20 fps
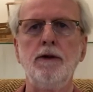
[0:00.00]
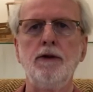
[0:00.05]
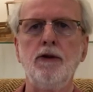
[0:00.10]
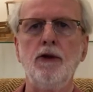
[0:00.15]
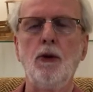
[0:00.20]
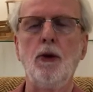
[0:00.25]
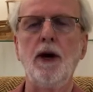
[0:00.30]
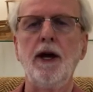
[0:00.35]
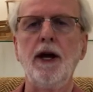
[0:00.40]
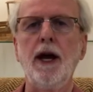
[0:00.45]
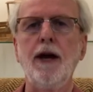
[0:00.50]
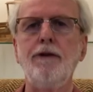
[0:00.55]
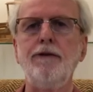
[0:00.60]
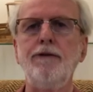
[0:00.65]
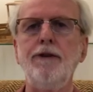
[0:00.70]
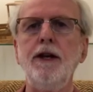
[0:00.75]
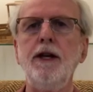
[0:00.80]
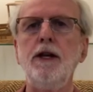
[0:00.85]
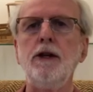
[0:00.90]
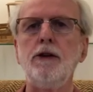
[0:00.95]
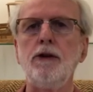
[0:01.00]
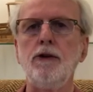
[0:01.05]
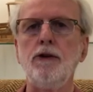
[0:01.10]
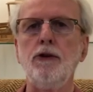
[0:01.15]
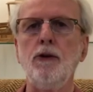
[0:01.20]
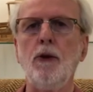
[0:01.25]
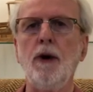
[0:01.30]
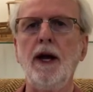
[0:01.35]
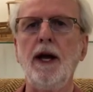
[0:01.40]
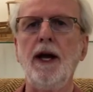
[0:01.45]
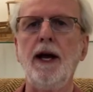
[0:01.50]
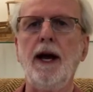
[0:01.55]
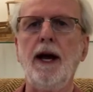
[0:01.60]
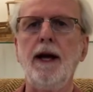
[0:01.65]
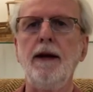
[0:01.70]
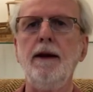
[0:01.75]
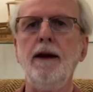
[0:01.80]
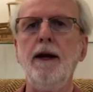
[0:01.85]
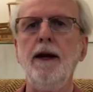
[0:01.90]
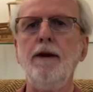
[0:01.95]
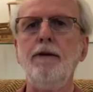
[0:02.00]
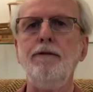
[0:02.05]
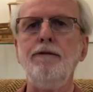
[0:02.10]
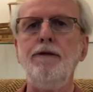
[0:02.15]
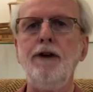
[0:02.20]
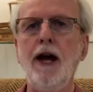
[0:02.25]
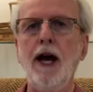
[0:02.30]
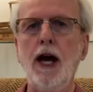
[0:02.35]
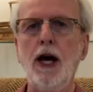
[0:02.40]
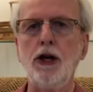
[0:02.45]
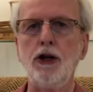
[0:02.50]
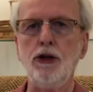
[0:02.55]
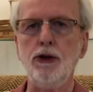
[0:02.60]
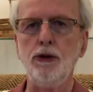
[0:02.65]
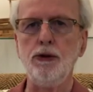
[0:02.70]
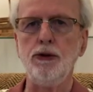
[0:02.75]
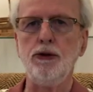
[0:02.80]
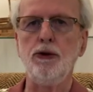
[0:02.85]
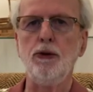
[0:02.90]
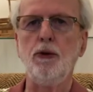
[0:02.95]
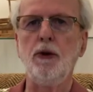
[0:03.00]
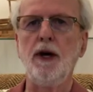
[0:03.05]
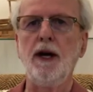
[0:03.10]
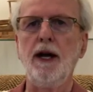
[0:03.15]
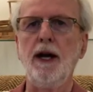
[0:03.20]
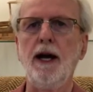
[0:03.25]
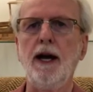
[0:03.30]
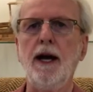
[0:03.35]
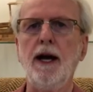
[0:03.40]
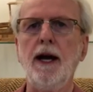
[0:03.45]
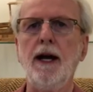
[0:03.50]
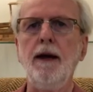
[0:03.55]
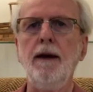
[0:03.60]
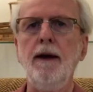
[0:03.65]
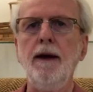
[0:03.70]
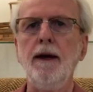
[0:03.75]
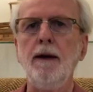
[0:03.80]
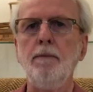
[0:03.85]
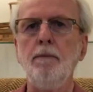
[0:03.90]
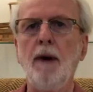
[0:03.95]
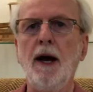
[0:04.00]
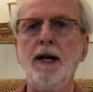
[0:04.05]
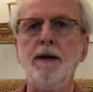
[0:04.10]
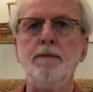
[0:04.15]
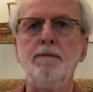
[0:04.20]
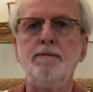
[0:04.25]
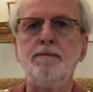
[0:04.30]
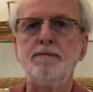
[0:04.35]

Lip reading: the way I feel, the way I value, the way I might